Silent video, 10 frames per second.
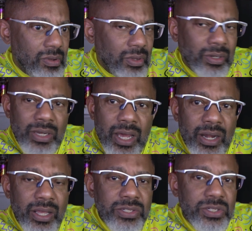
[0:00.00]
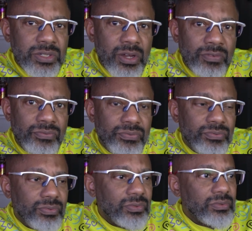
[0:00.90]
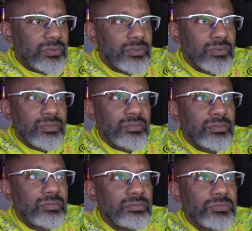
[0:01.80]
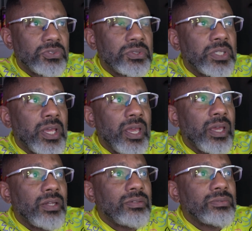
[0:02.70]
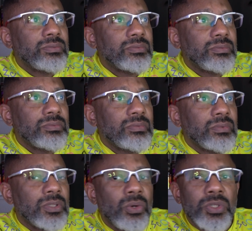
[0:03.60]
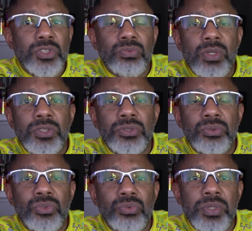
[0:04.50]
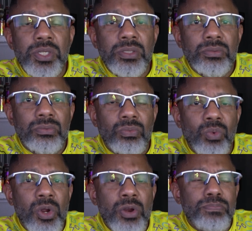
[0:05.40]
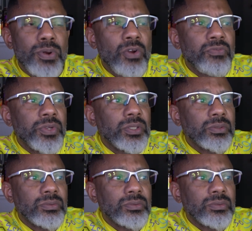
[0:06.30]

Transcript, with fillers: A lot of that stuff is dead. Lotus 123, Word Perfect.